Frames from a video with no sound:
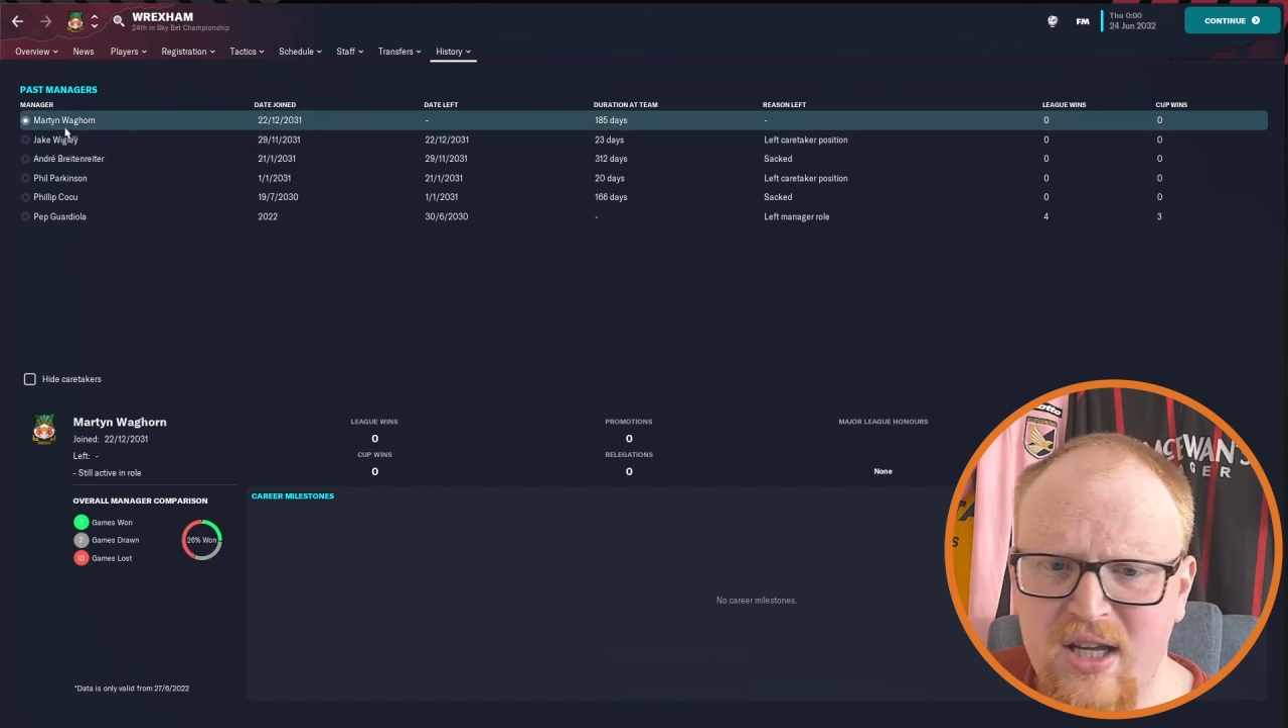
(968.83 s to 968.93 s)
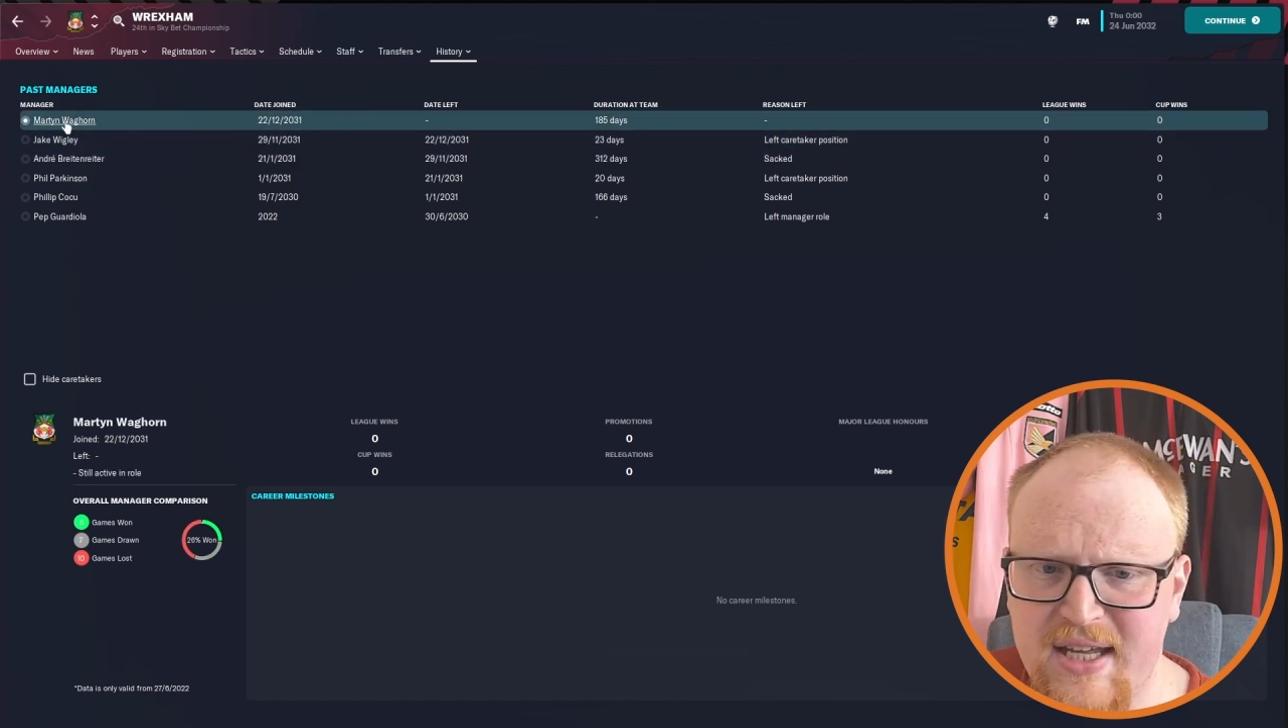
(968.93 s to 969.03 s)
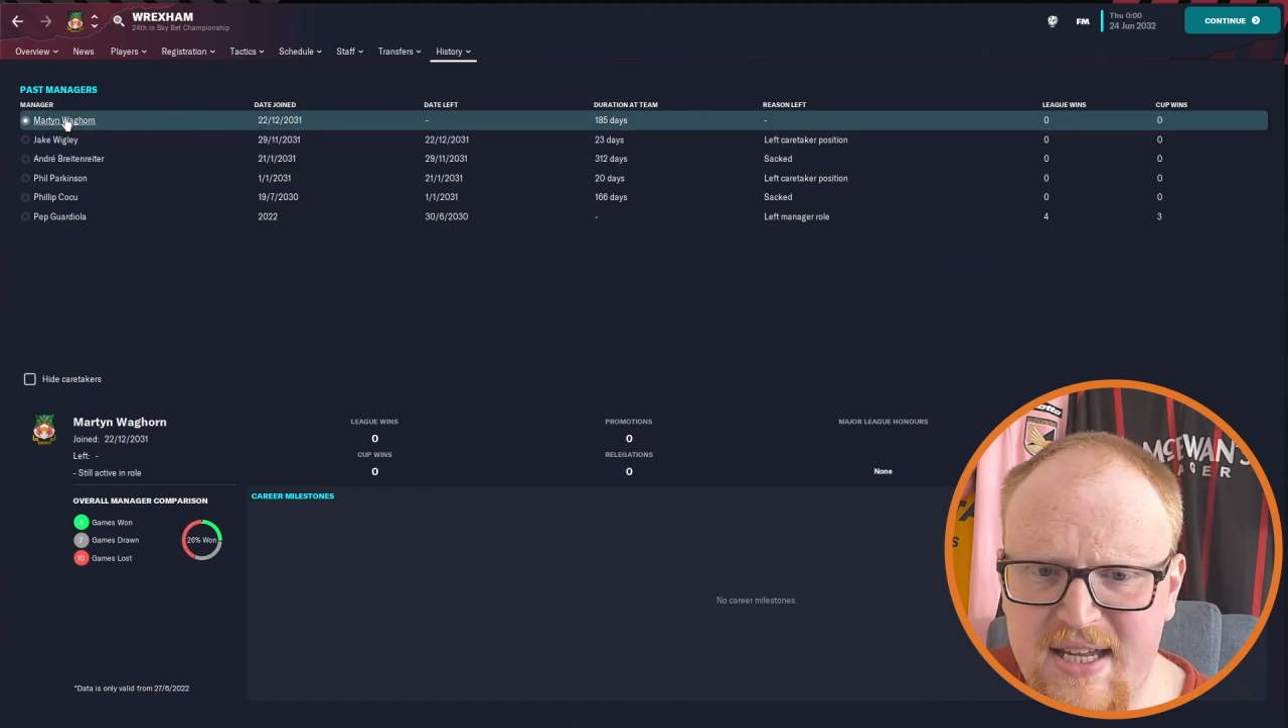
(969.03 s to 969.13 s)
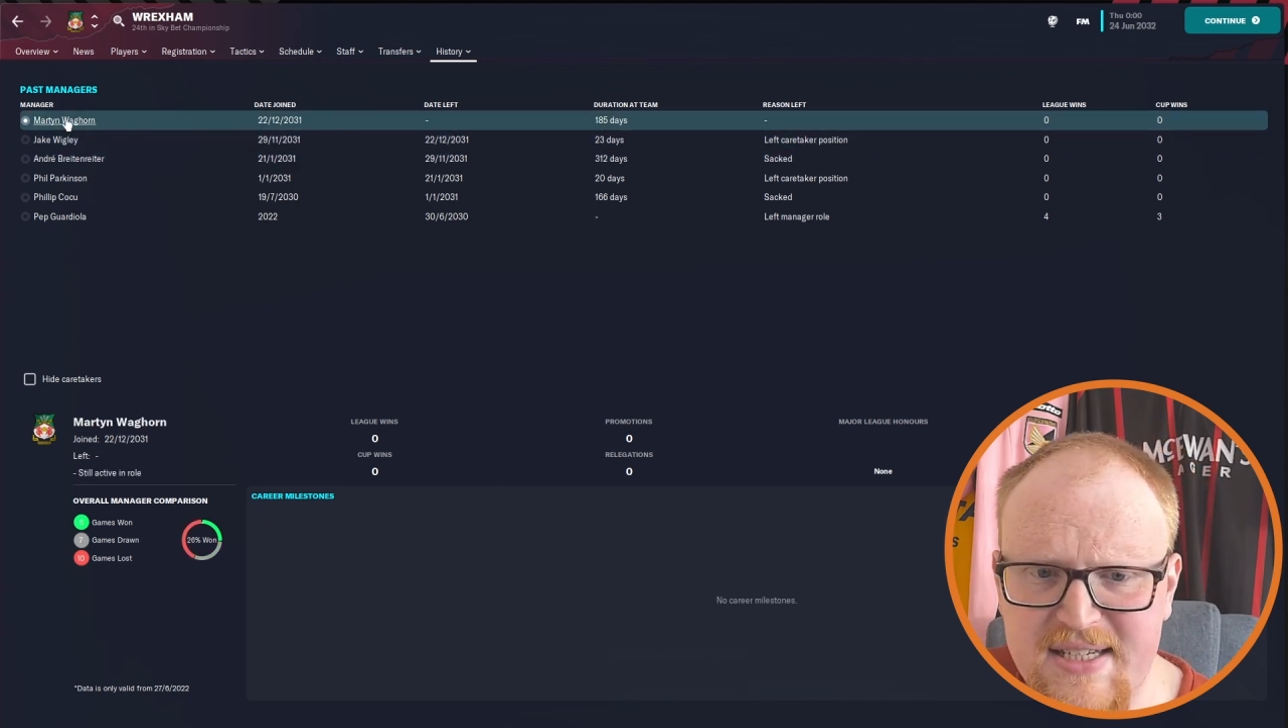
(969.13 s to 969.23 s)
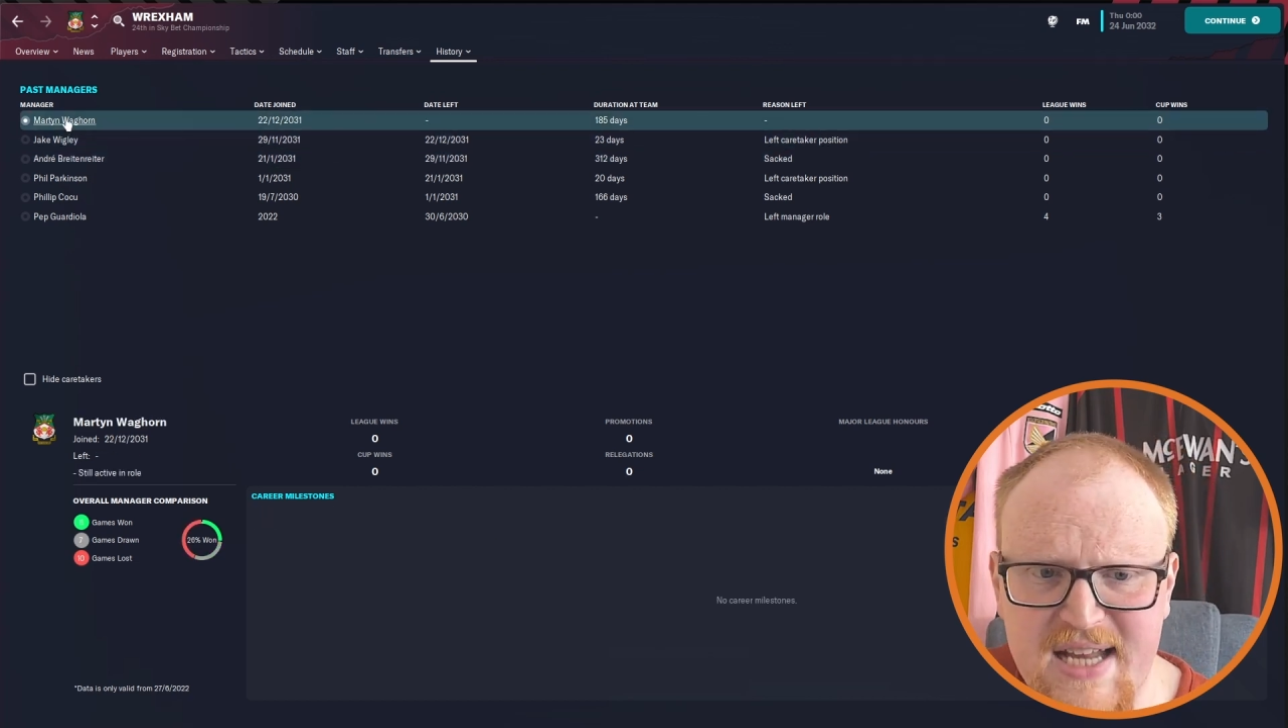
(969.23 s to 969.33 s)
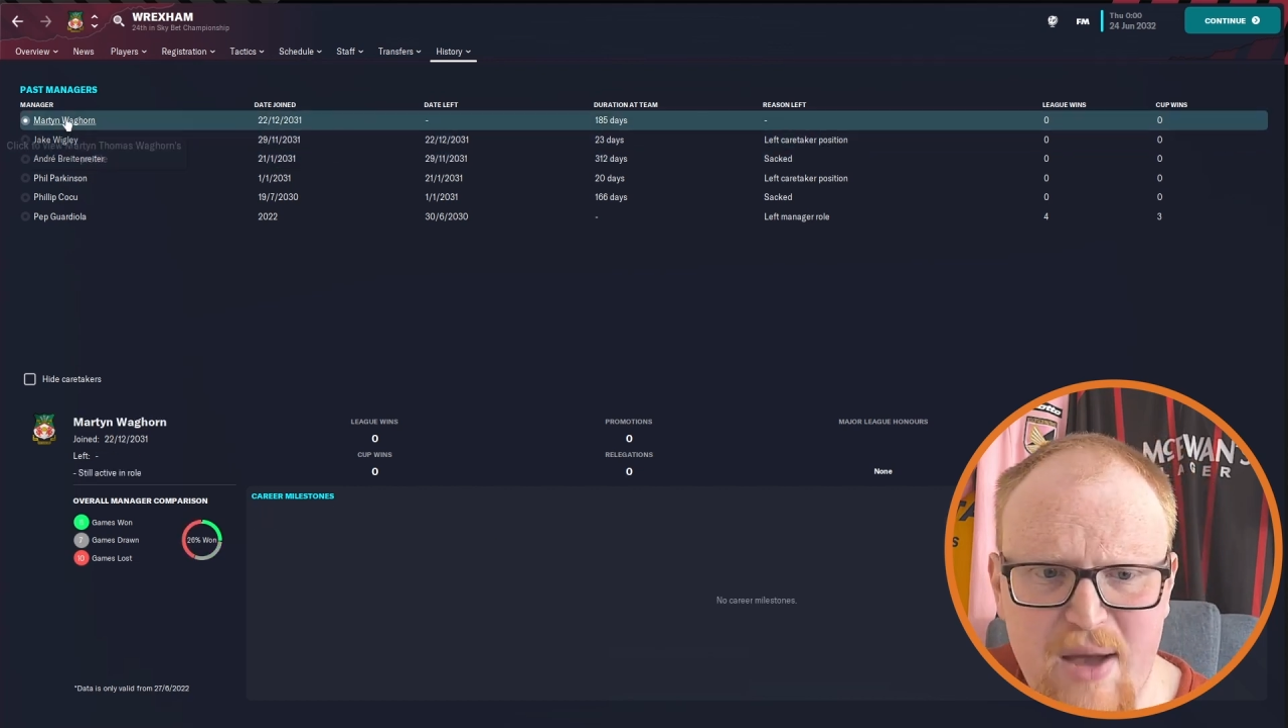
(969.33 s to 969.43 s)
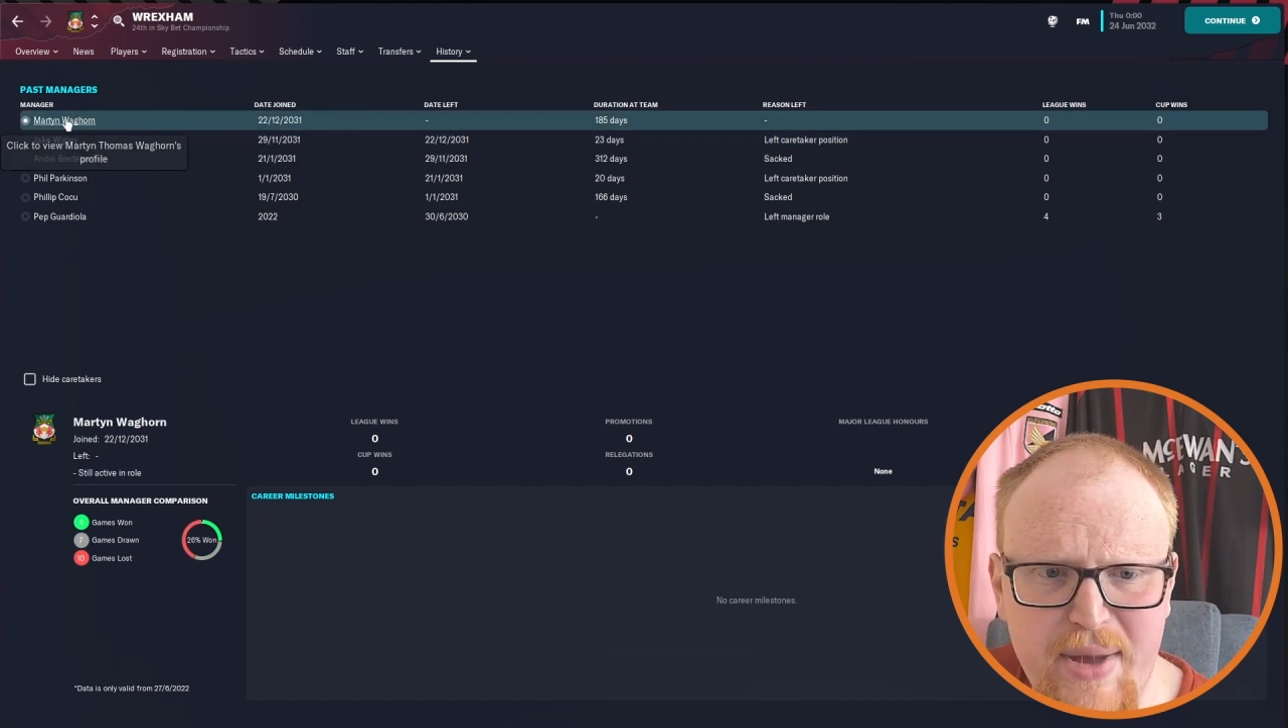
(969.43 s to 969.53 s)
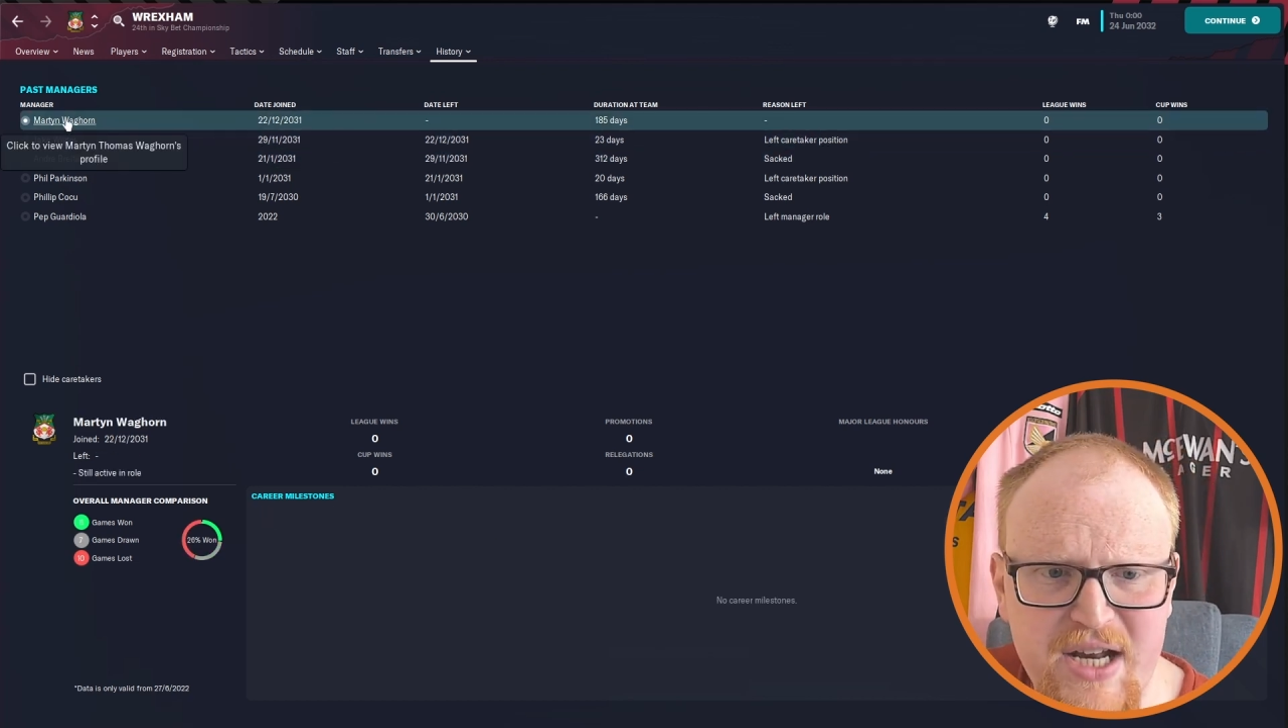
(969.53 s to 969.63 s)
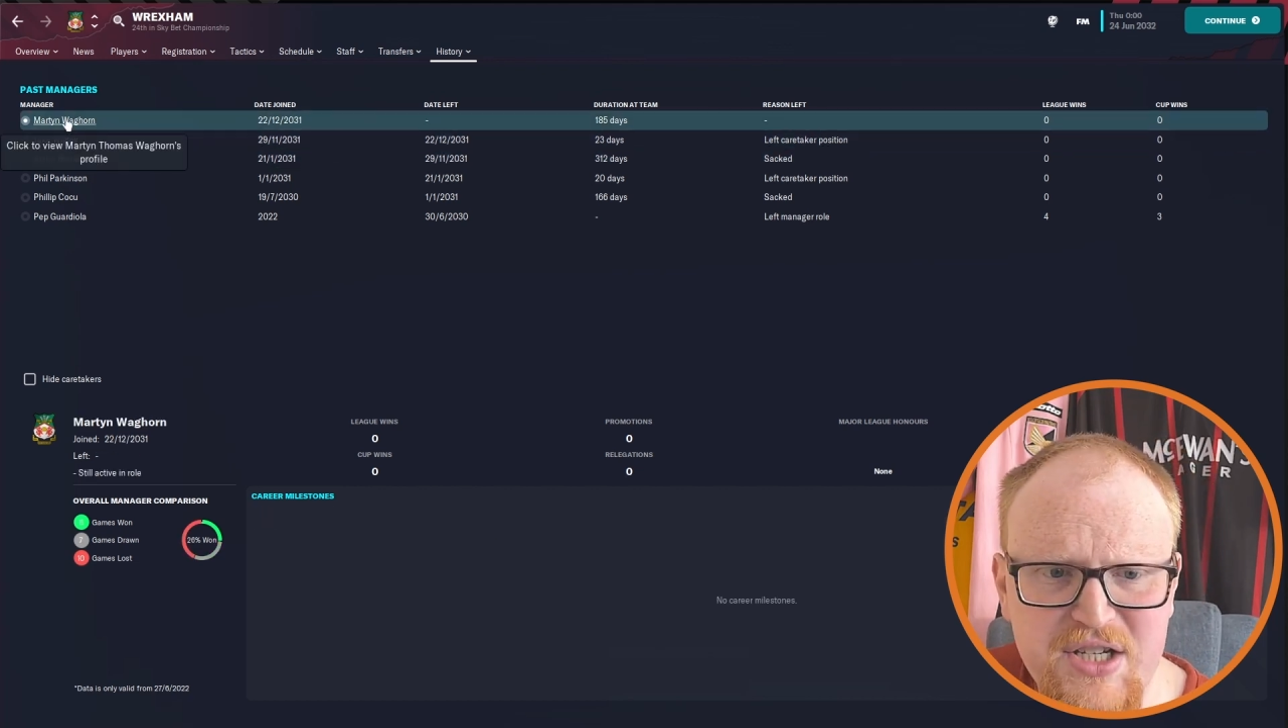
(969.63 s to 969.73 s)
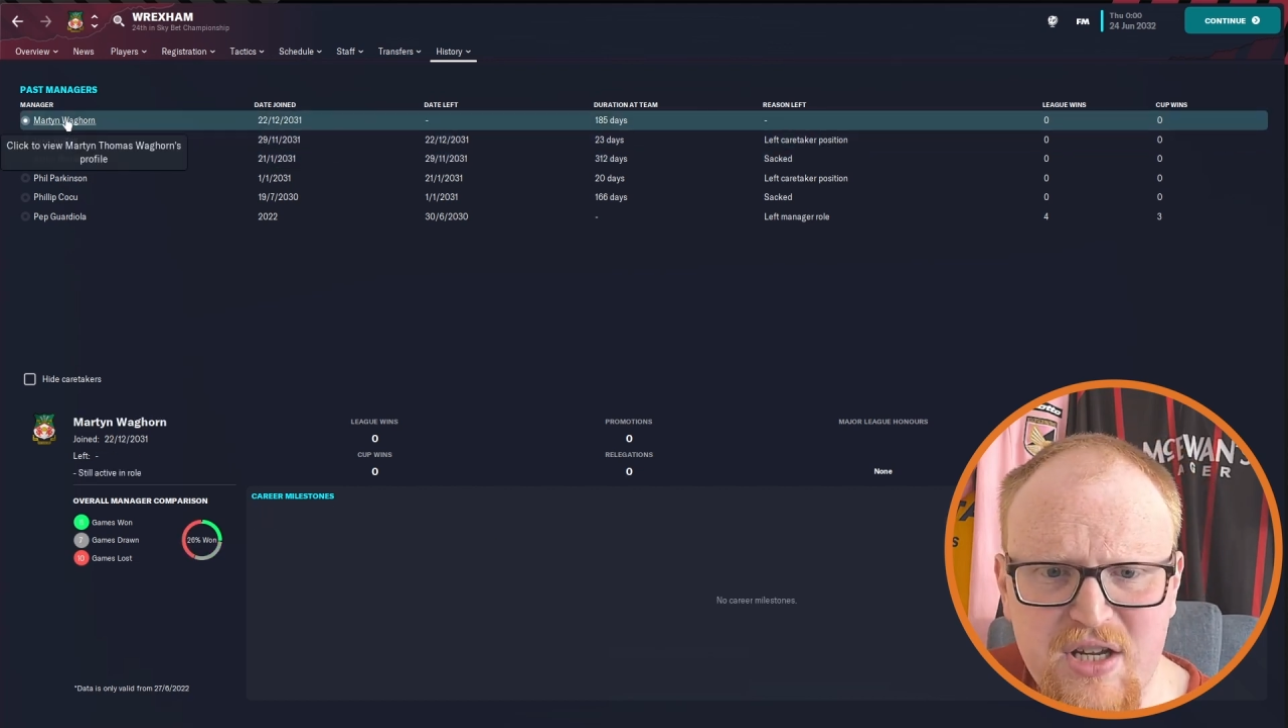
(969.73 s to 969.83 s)
he's now
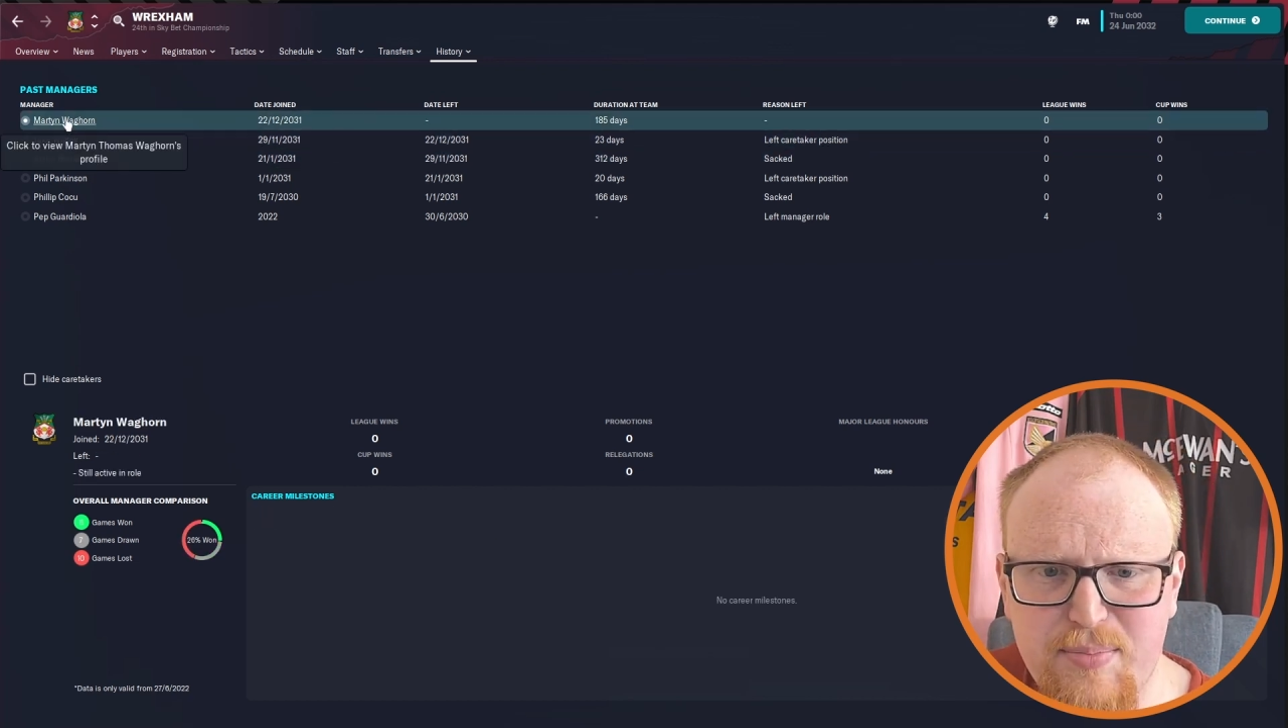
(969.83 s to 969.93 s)
manager.